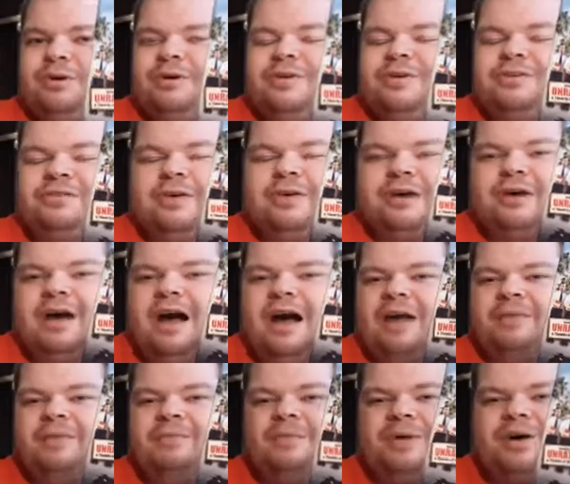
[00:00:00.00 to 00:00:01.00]
and he's like, I
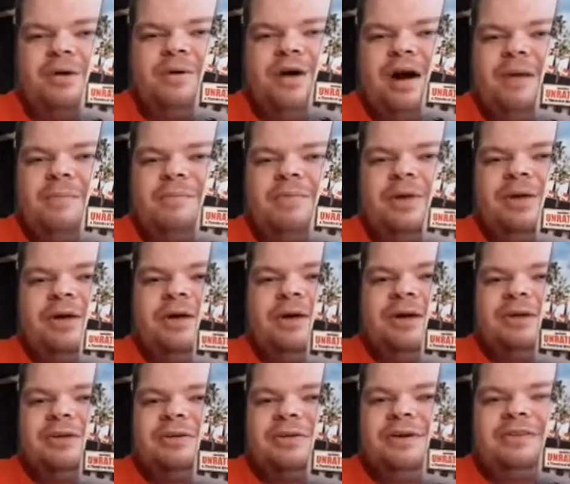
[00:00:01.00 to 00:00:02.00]
don't know,
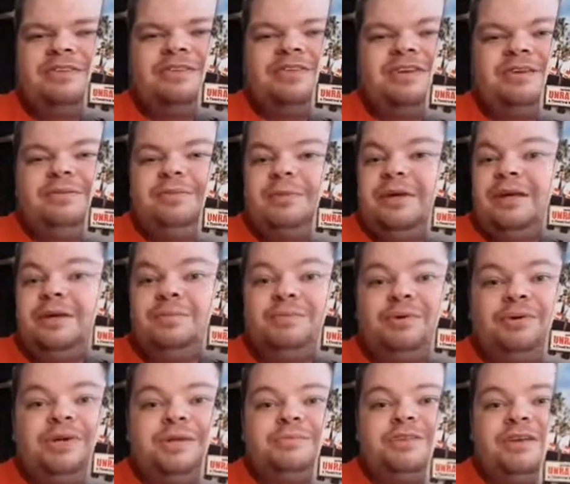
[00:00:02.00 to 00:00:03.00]
but he
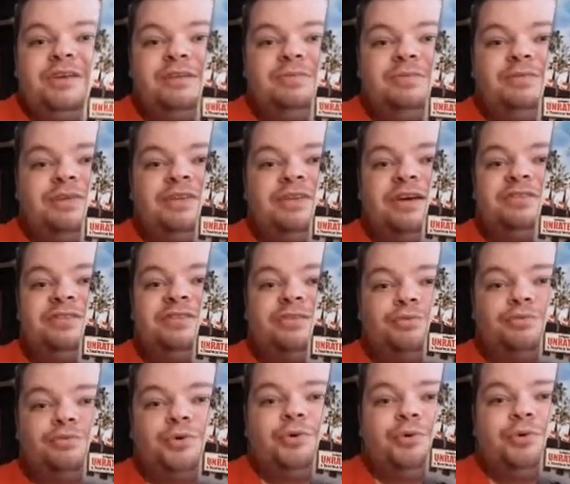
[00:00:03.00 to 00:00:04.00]
believes that if he does this
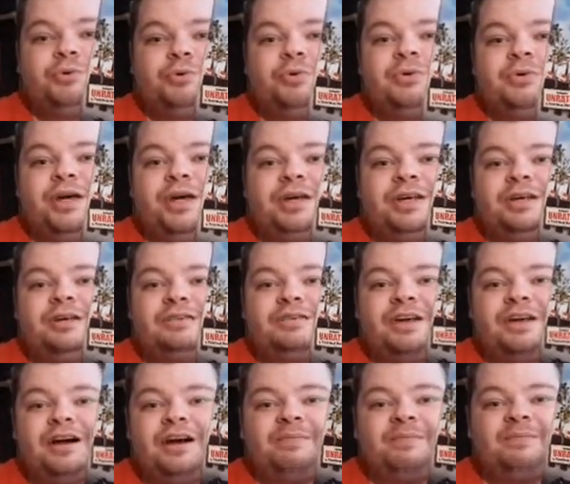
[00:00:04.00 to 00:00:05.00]
role, he's
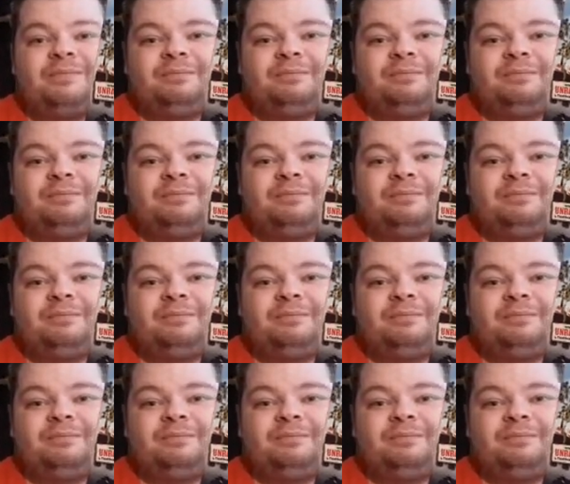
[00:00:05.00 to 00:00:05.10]
not,